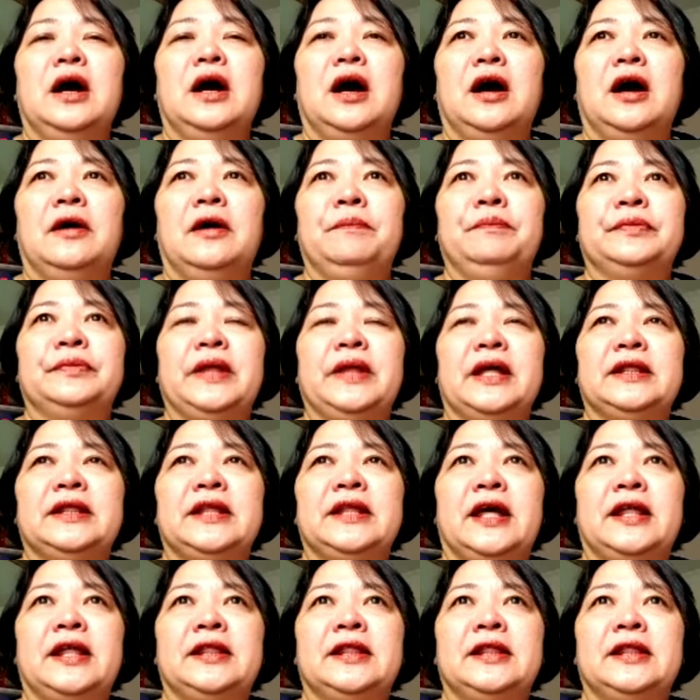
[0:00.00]
and
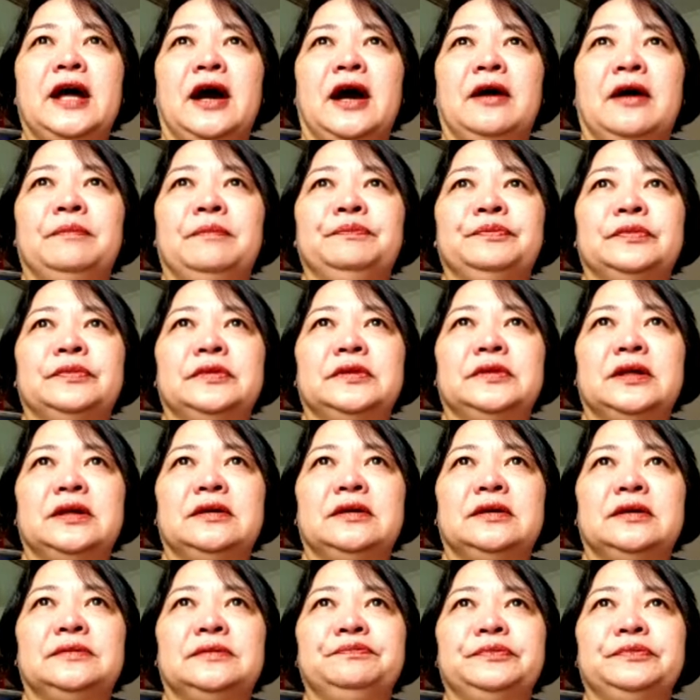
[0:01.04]
then
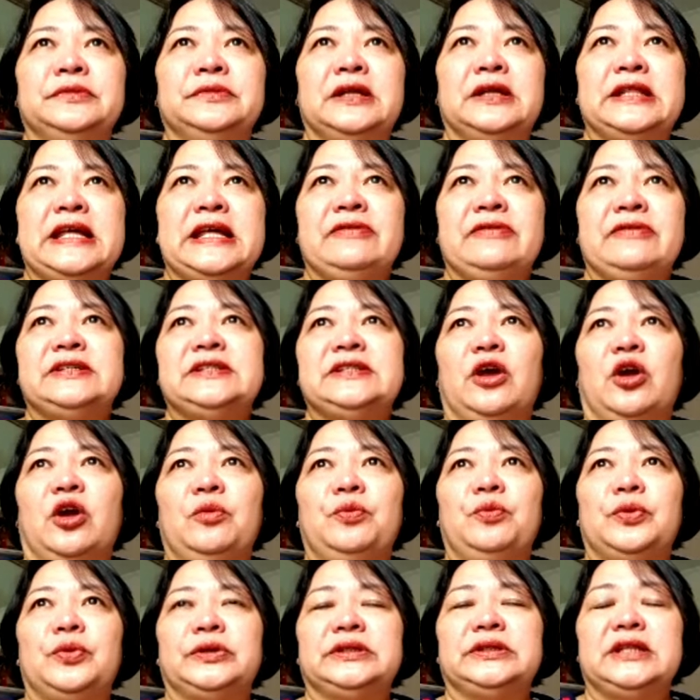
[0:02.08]
the nearest
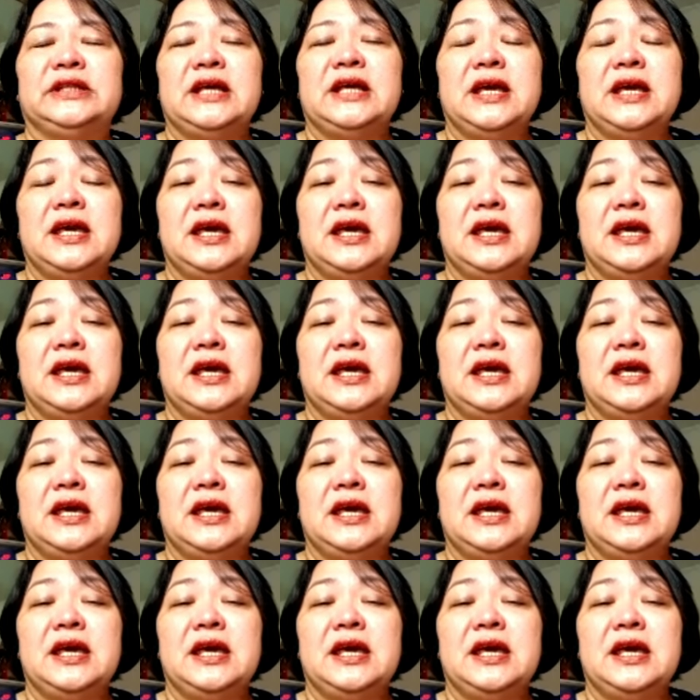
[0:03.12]
airport